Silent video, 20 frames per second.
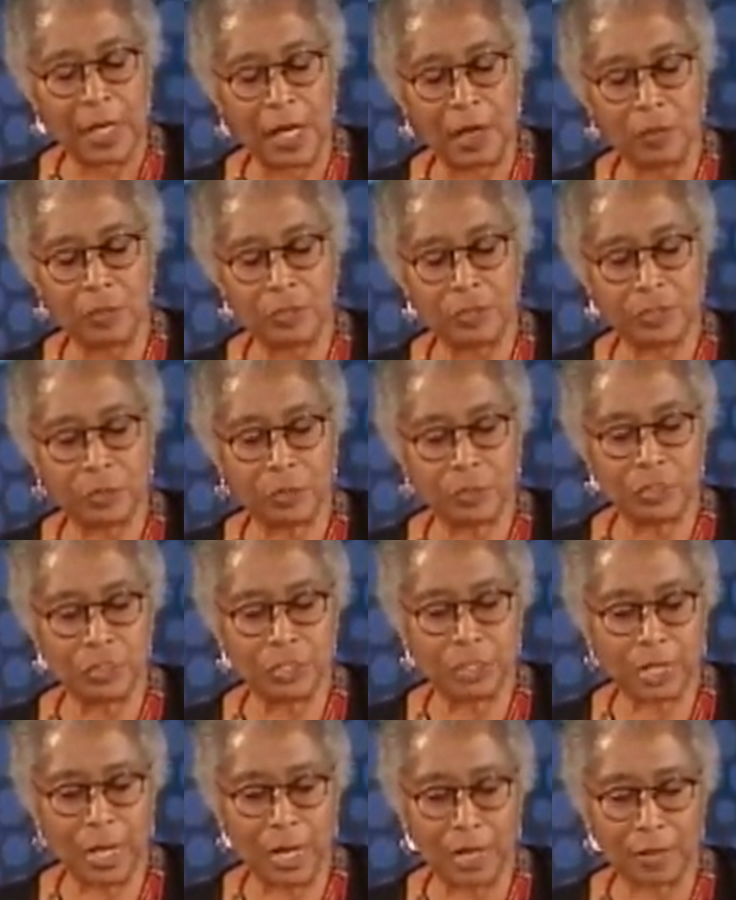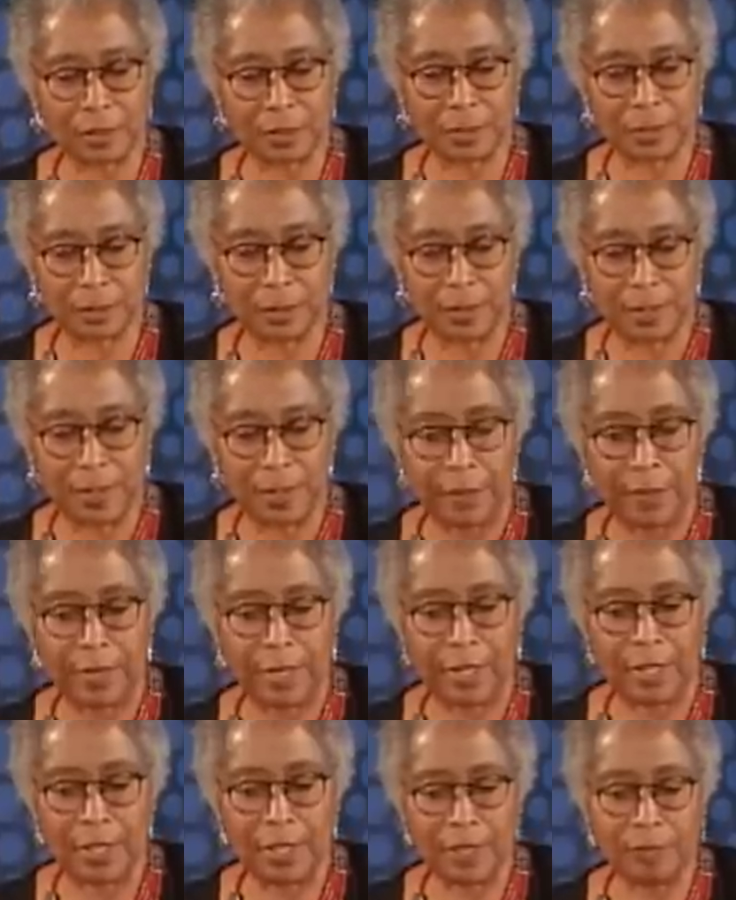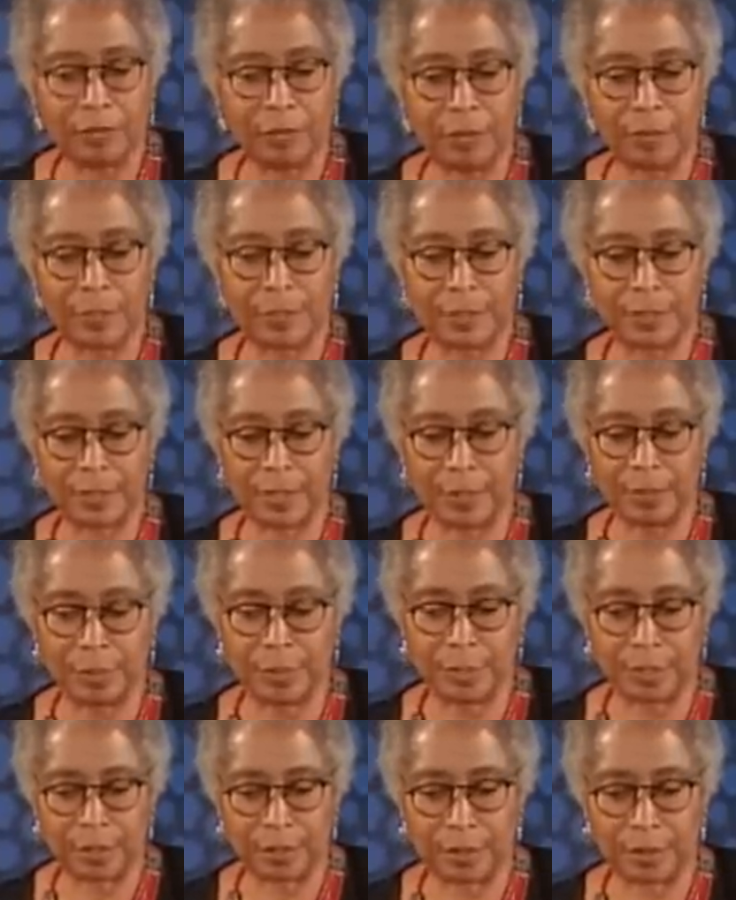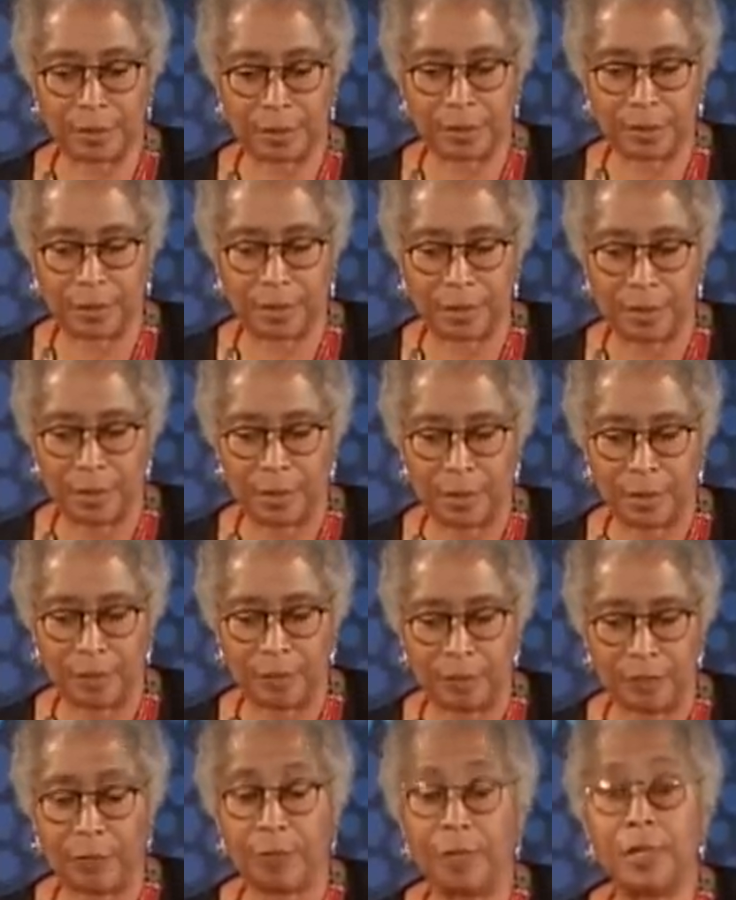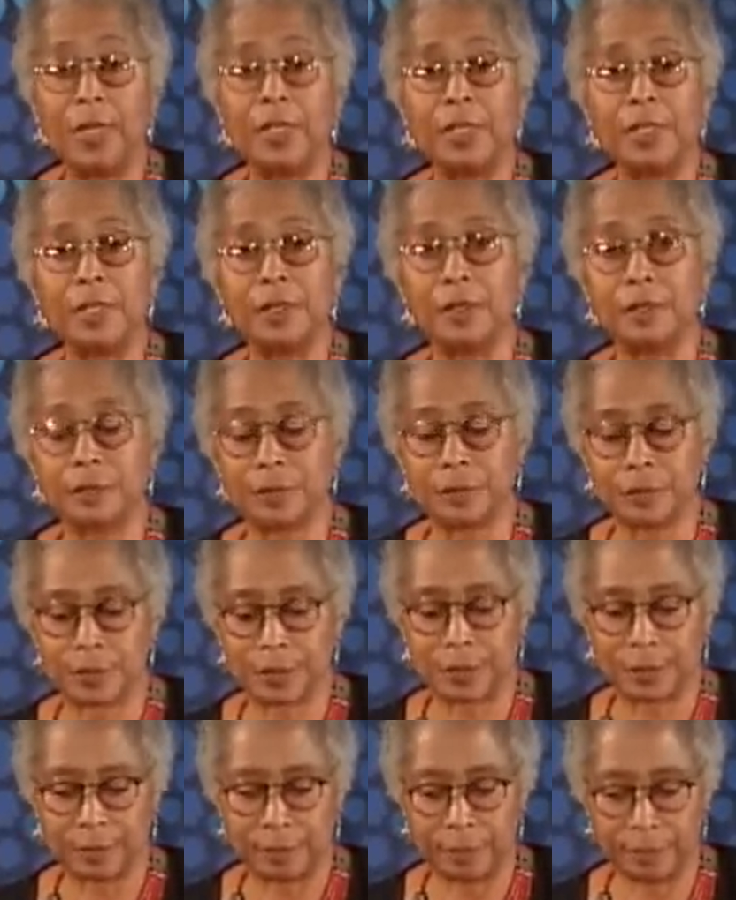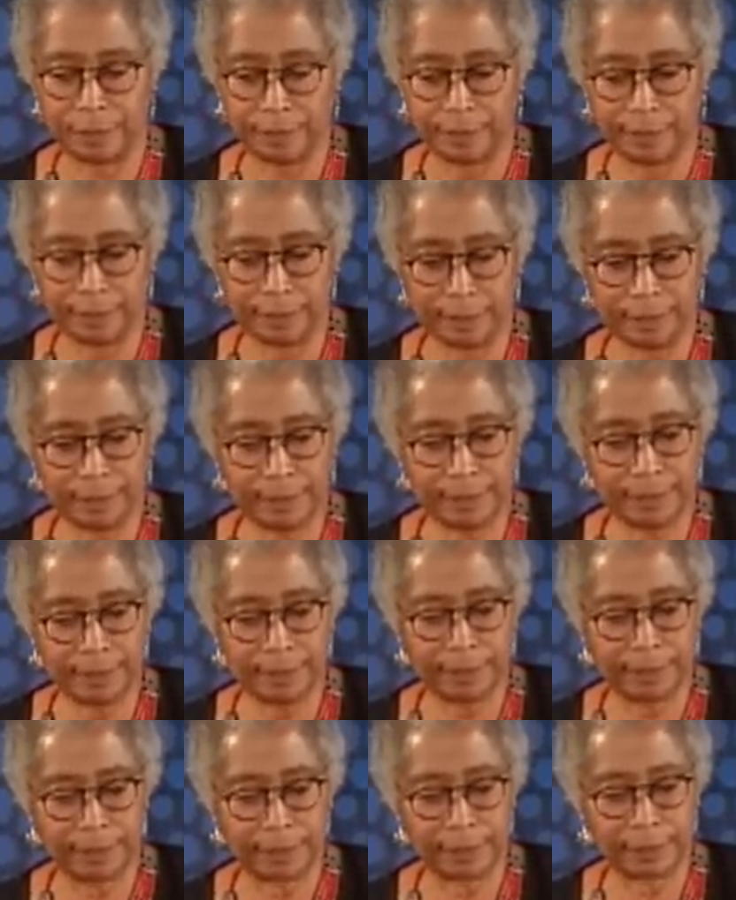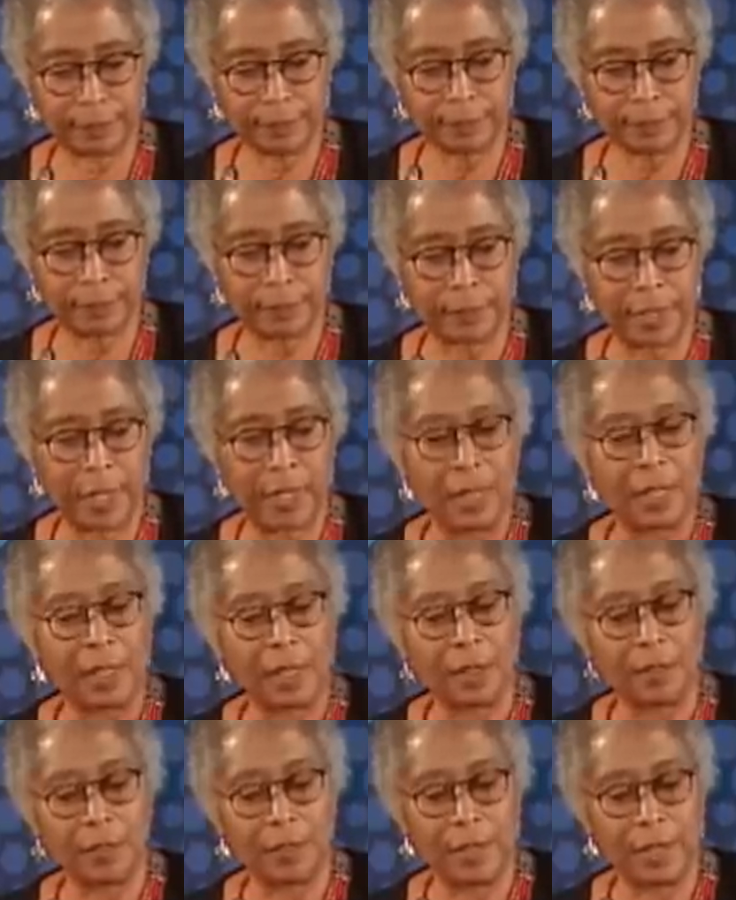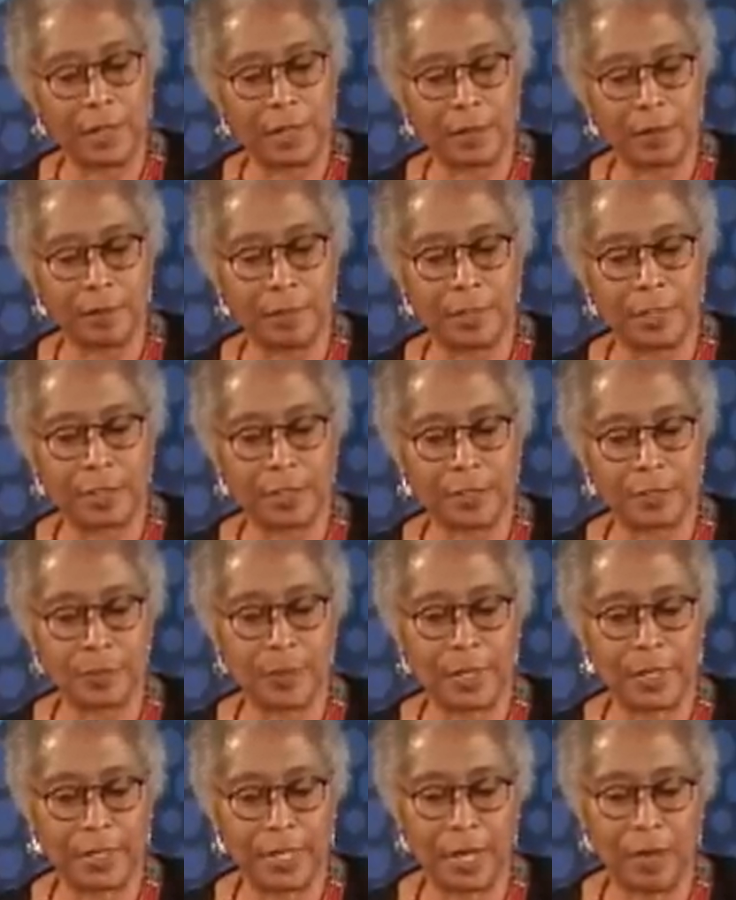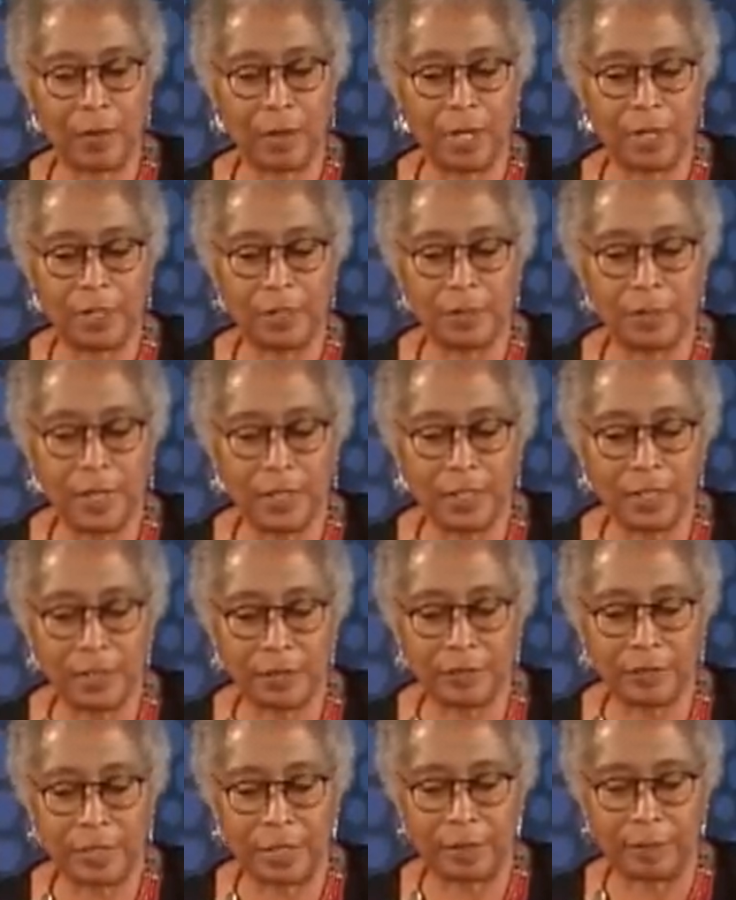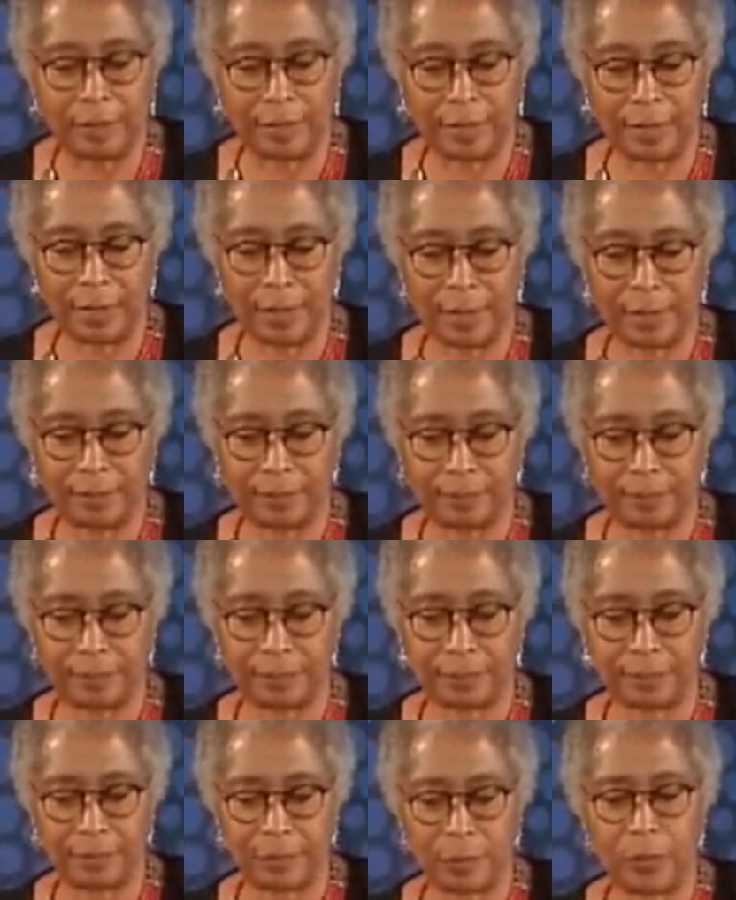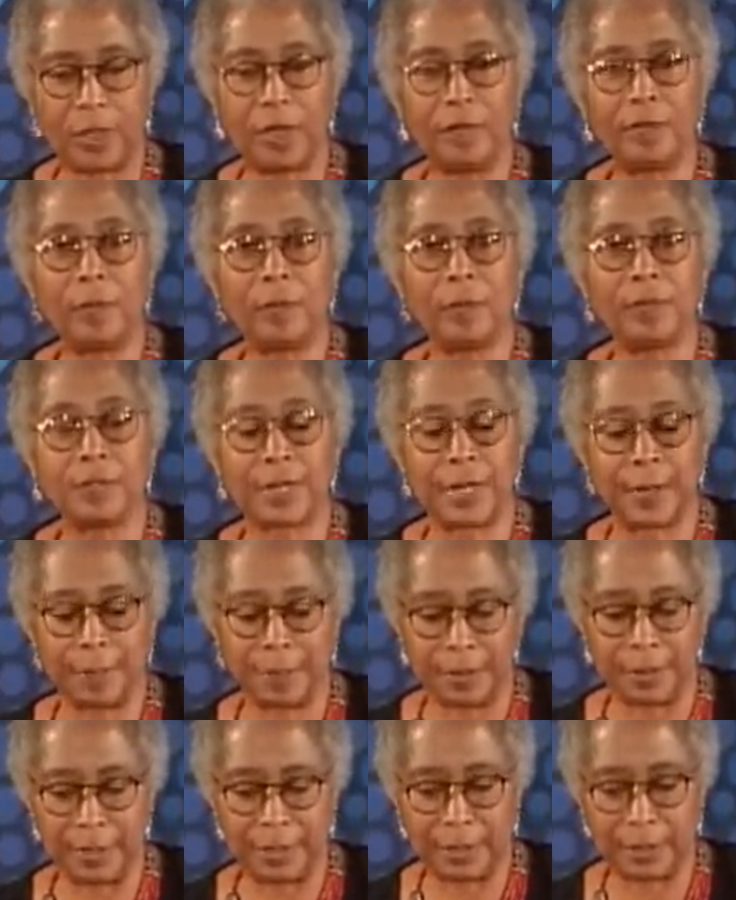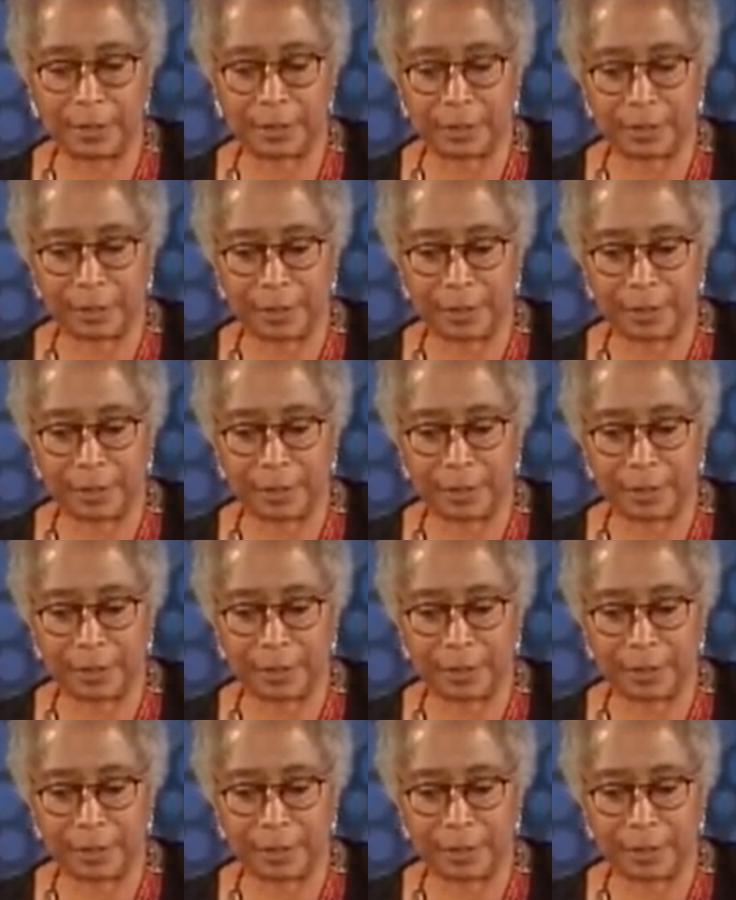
I was so shocked that I hid from this subject for many years. And then, because by now I knew I loved Africa, whatever was happening,